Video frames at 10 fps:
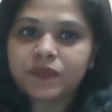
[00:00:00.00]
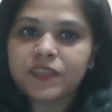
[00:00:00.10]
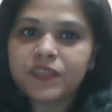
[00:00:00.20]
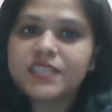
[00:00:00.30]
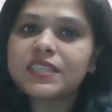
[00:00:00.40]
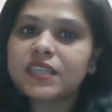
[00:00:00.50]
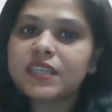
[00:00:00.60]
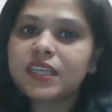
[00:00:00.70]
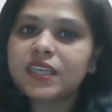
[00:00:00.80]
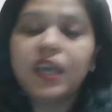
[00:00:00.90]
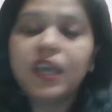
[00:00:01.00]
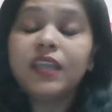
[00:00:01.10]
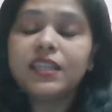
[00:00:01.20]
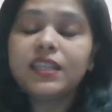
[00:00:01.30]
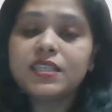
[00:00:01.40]

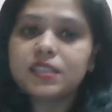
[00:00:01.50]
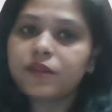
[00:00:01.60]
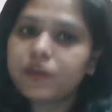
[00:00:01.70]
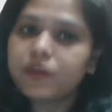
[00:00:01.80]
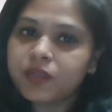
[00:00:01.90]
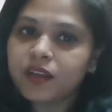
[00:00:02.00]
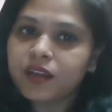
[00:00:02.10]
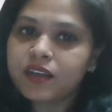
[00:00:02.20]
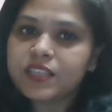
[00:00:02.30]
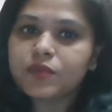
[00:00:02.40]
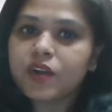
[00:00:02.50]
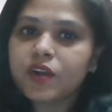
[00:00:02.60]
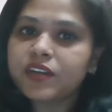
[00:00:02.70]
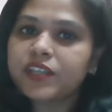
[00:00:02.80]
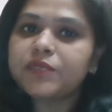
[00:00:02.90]
This webinar is
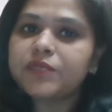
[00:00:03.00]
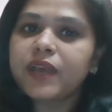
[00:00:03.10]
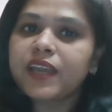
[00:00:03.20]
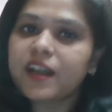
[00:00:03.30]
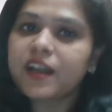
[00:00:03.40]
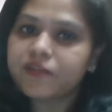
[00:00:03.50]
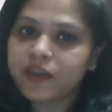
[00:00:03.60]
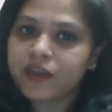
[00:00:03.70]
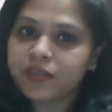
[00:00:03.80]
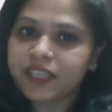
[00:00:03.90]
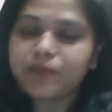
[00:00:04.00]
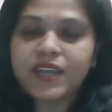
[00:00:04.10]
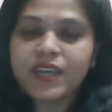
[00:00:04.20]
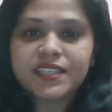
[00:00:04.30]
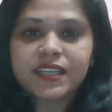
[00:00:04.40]
moderated by KHA family,
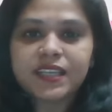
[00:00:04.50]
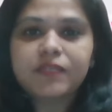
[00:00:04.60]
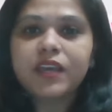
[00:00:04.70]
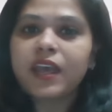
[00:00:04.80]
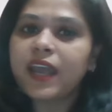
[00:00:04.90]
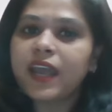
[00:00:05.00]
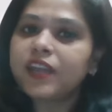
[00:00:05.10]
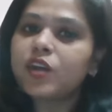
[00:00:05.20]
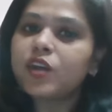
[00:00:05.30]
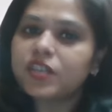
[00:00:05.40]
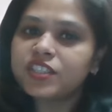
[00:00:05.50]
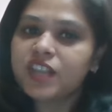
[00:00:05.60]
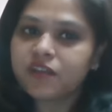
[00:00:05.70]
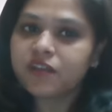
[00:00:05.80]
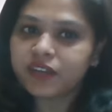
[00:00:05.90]
myself, and Dr.
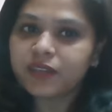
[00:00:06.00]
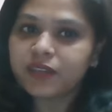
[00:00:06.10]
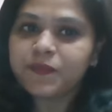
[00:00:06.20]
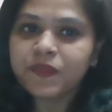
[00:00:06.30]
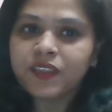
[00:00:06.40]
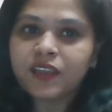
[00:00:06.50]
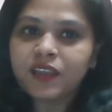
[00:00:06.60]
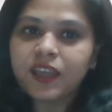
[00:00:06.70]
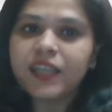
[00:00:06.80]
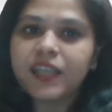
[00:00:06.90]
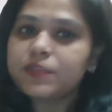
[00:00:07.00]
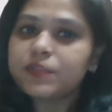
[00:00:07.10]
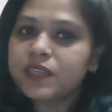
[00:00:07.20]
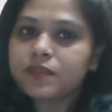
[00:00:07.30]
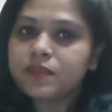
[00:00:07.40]
Shravna. It
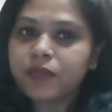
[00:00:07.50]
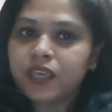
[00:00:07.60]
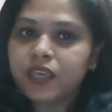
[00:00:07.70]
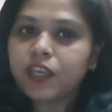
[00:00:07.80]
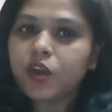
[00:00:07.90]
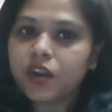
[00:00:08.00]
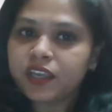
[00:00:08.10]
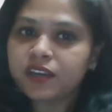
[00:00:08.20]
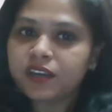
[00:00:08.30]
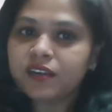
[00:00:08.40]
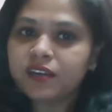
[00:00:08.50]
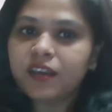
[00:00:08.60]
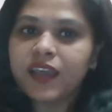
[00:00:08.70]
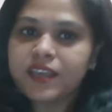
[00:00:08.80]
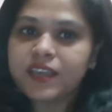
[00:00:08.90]
is being recorded.
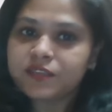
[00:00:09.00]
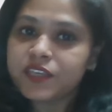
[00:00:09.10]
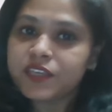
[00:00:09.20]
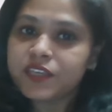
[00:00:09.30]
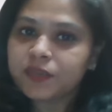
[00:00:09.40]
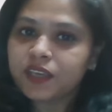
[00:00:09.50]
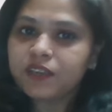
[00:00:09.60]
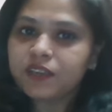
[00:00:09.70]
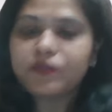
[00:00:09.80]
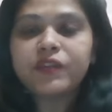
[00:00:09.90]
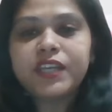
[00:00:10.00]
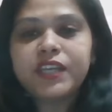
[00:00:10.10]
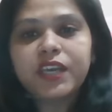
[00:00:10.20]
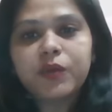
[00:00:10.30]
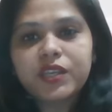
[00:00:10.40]
As we speak, we will
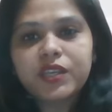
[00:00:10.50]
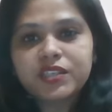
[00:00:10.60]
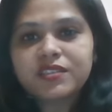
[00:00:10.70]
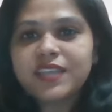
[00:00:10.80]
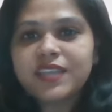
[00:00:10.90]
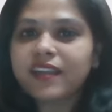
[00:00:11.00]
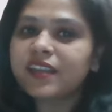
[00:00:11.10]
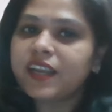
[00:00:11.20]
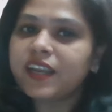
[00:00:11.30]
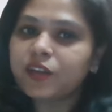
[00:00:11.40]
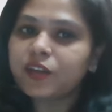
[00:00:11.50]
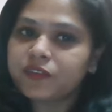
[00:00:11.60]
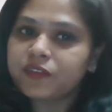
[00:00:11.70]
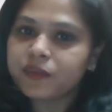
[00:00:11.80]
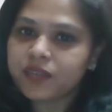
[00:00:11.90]
take questions at the end of
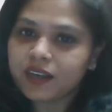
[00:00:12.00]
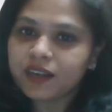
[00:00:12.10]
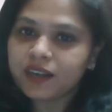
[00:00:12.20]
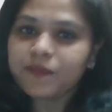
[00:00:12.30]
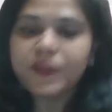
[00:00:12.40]
the webinar.